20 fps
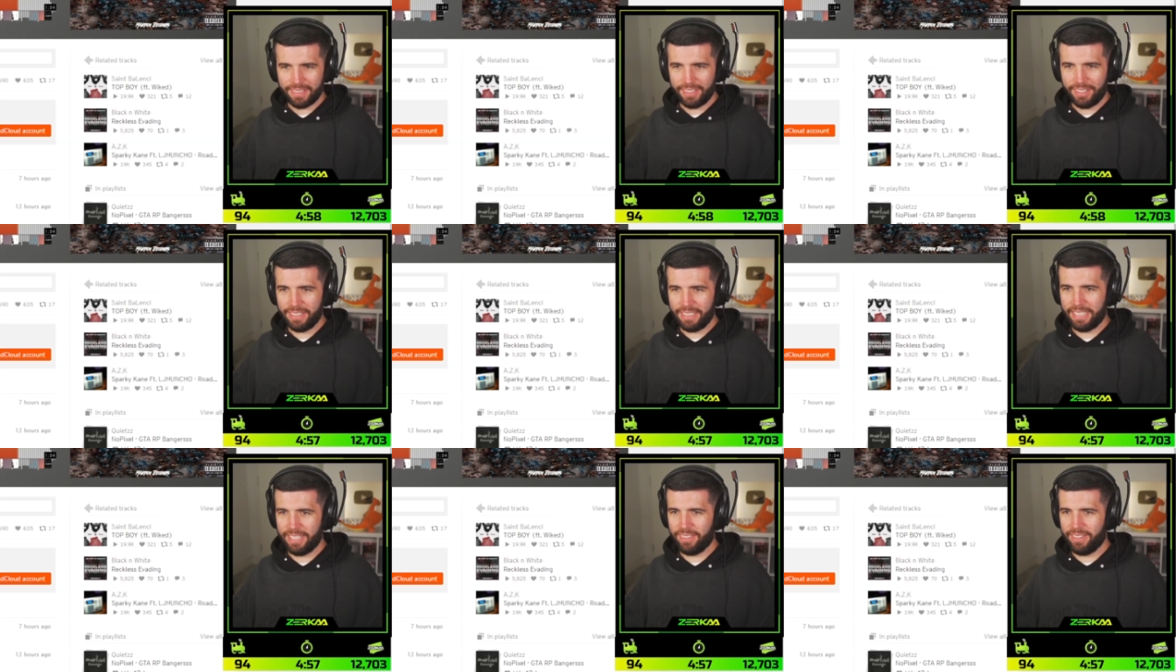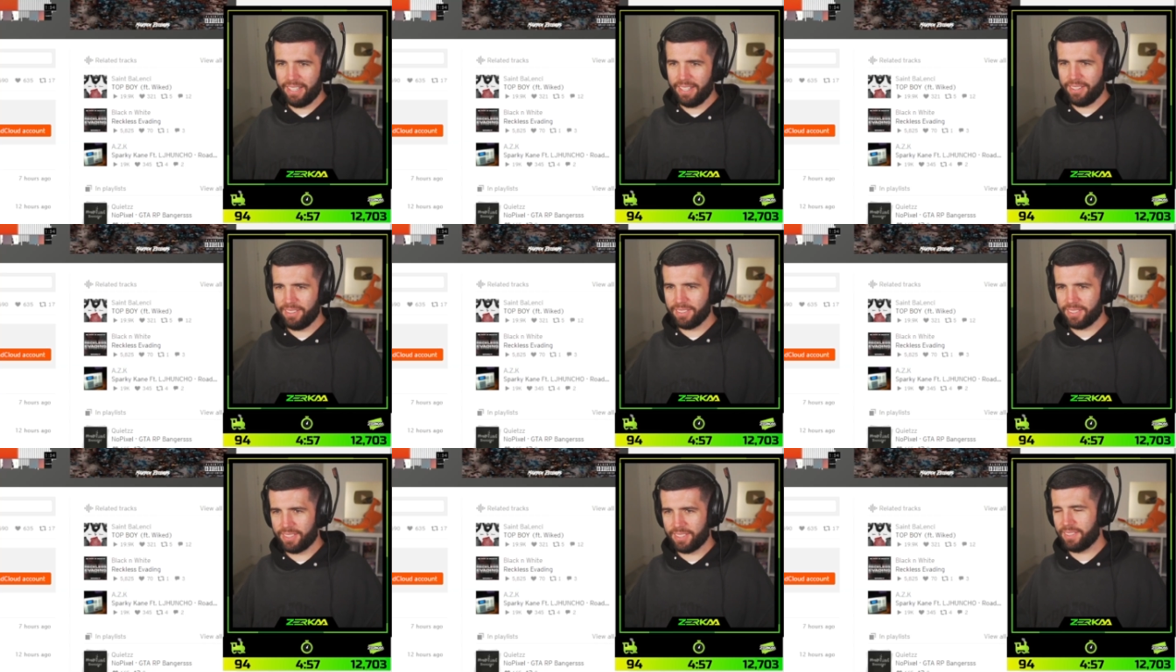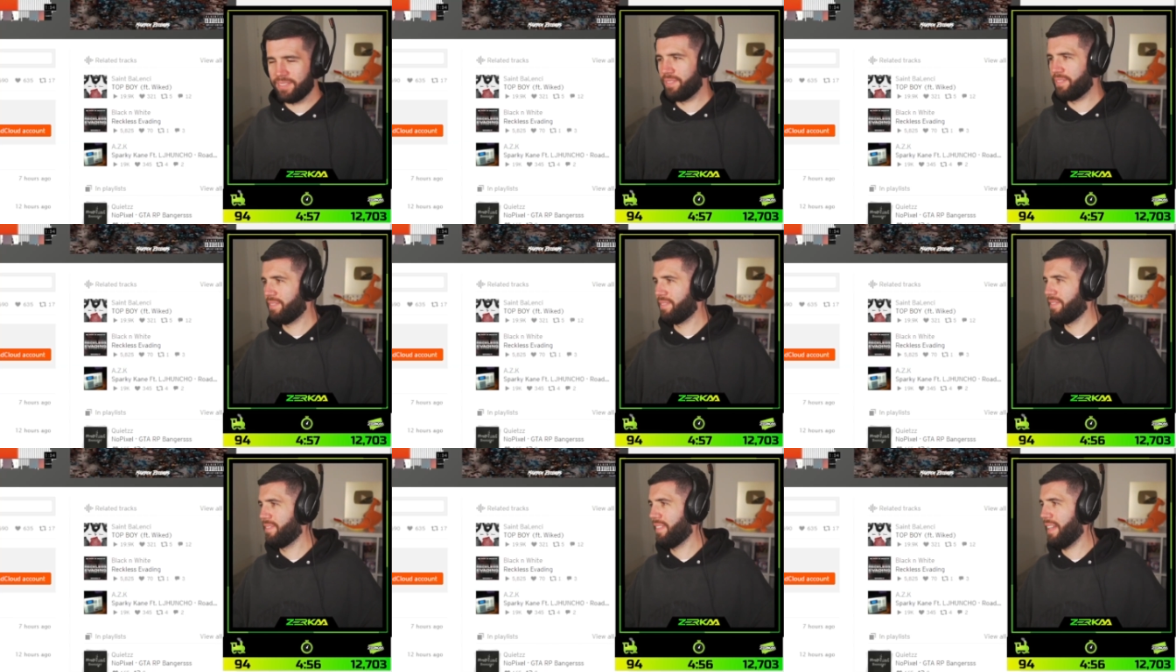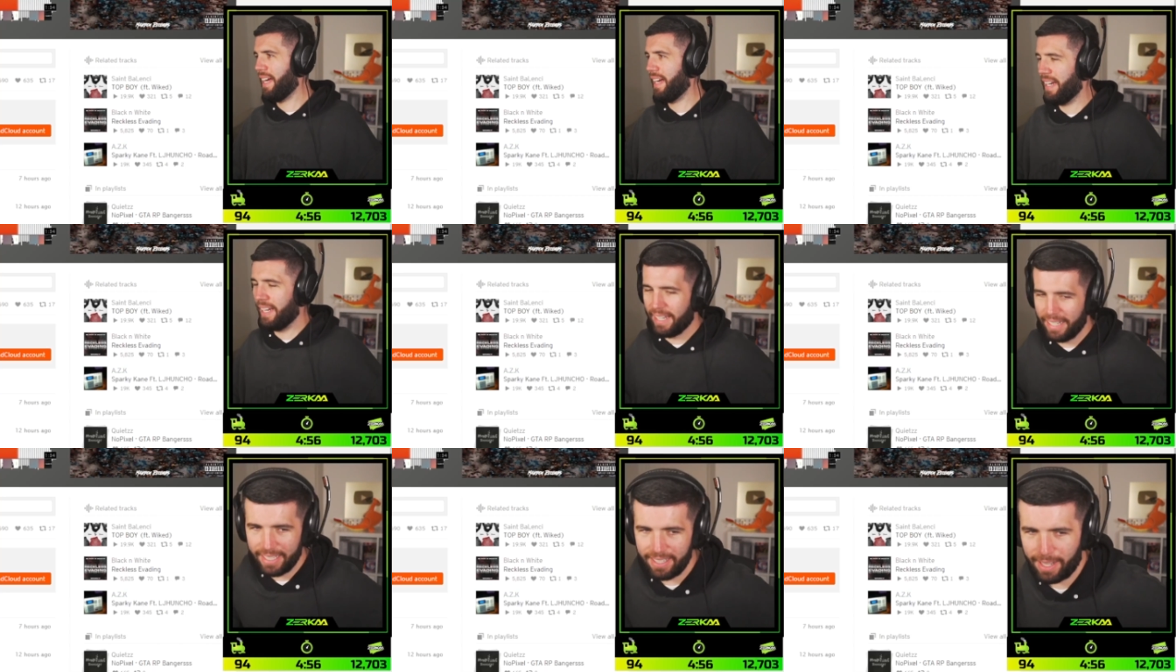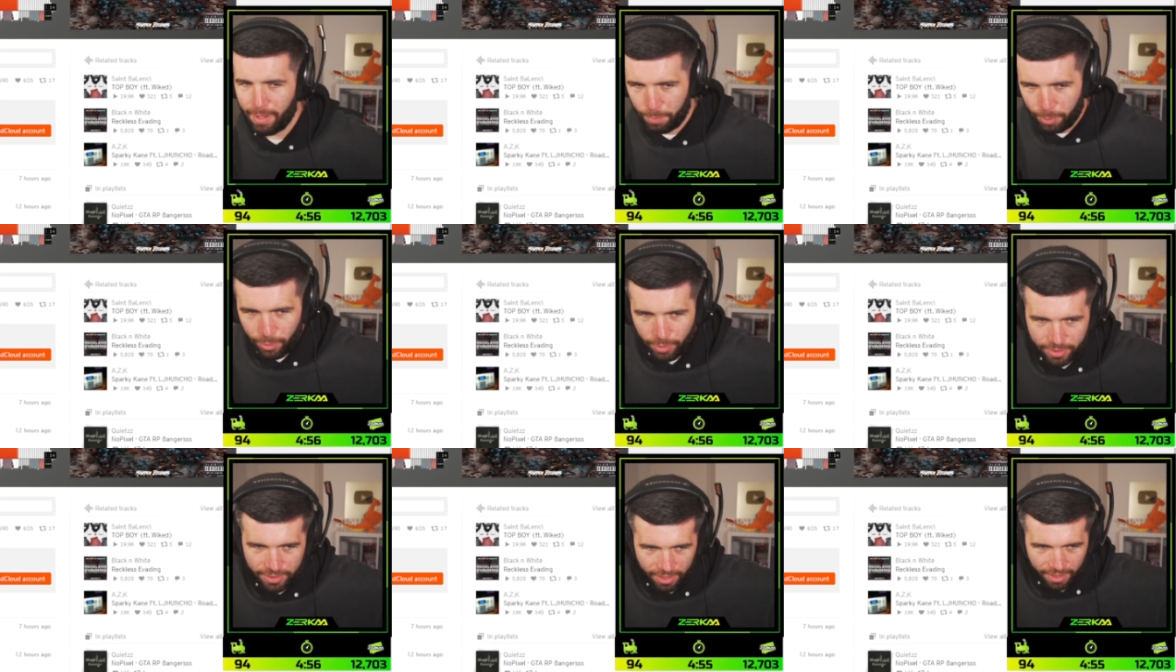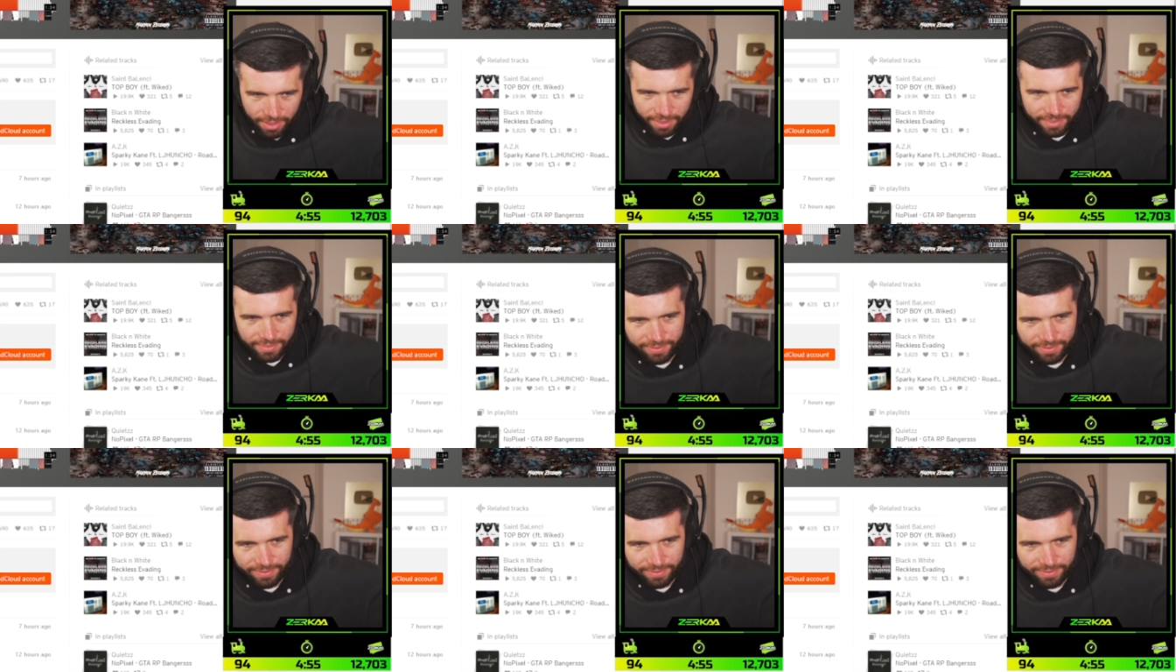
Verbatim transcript: Don't take no L's. Like Eli Porter.